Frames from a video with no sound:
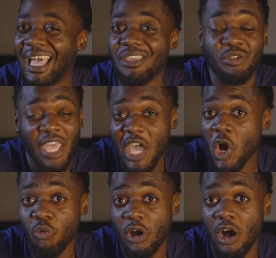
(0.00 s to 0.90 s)
you can't
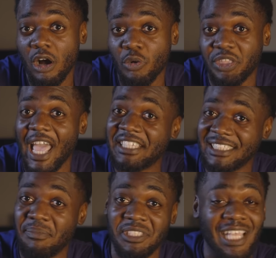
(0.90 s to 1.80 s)
go wrong with the
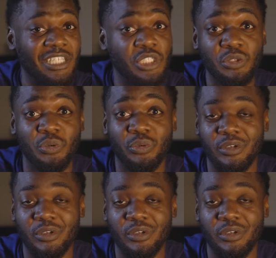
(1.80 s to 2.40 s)
ASICS Nimbus Lite 2.